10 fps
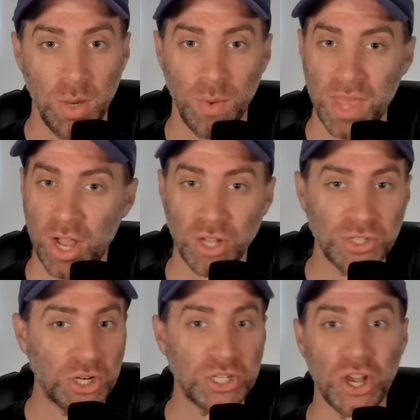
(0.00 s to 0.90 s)
Well, they all
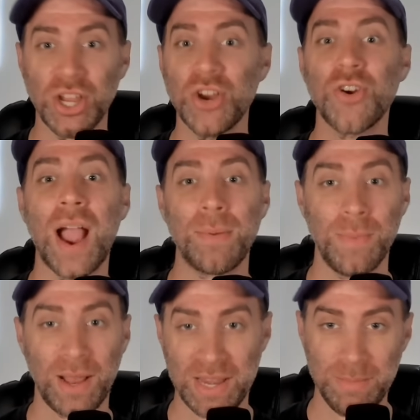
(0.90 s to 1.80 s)
start talking crap
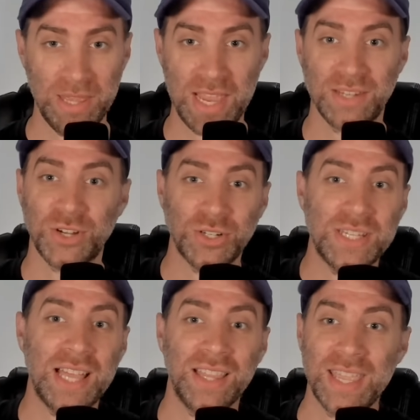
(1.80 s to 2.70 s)
about him, and they start
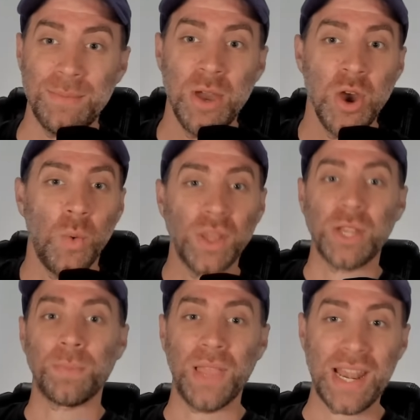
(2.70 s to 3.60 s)
telling him what
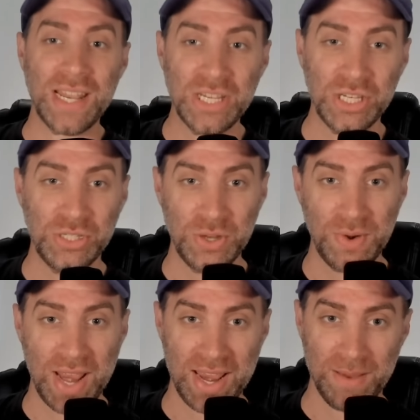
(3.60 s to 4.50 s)
they're planning to do
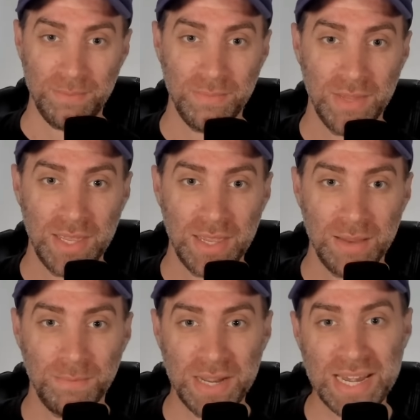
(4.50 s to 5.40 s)
to him.
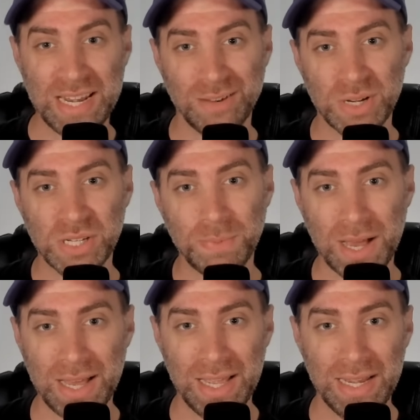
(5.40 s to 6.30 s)
But he didn't
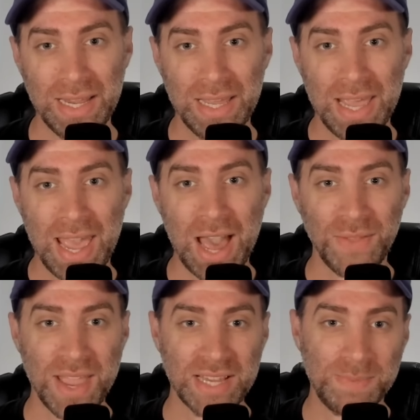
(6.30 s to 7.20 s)
respond how
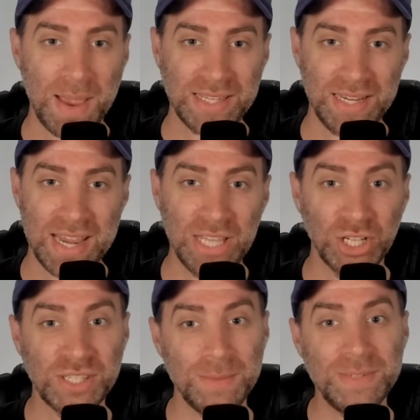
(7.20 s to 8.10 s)
they expected. He
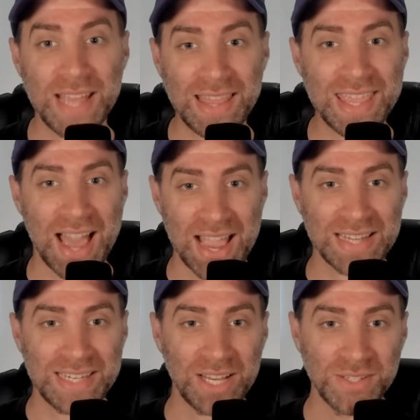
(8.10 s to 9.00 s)
looks them dead in the eye
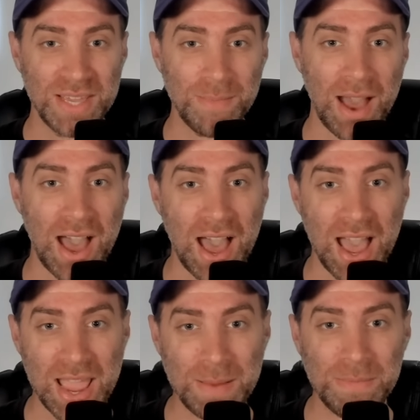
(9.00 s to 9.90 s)
and tells them,
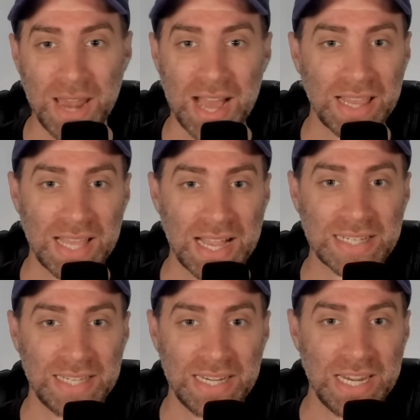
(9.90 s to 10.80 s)
"I'm not
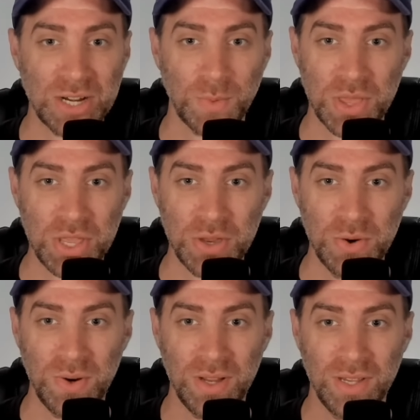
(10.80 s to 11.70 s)
locked in here with
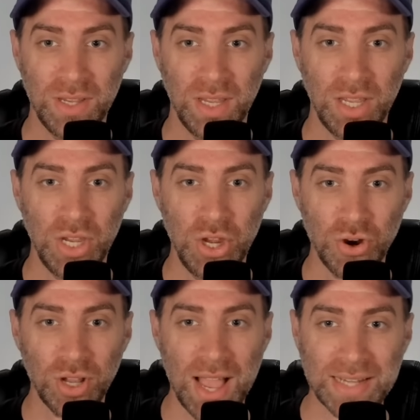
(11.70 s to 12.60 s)
you.
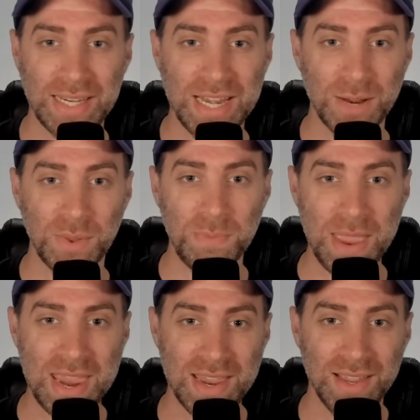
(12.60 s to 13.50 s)
You're locked in here with
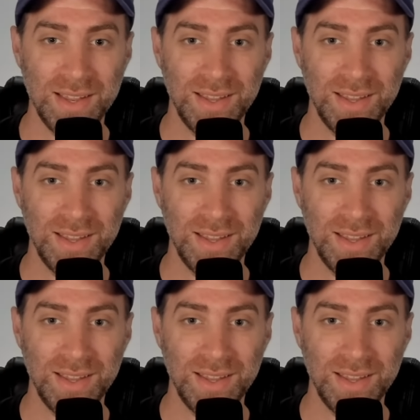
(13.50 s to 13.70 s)
me."